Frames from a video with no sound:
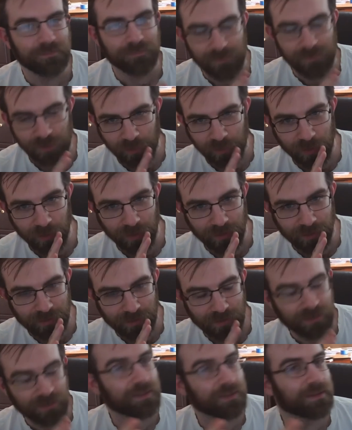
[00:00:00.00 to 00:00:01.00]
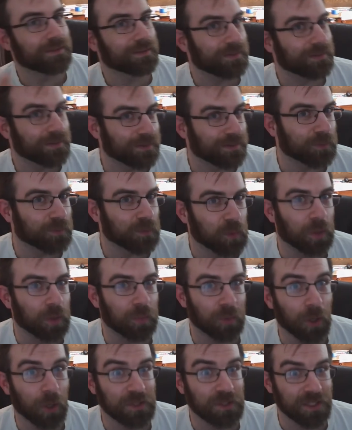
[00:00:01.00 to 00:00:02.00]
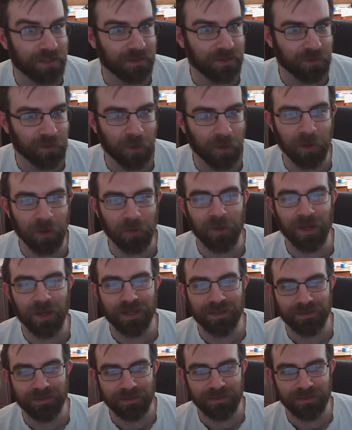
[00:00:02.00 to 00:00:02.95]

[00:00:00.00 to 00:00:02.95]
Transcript: spoilers, approaching it the wrong way.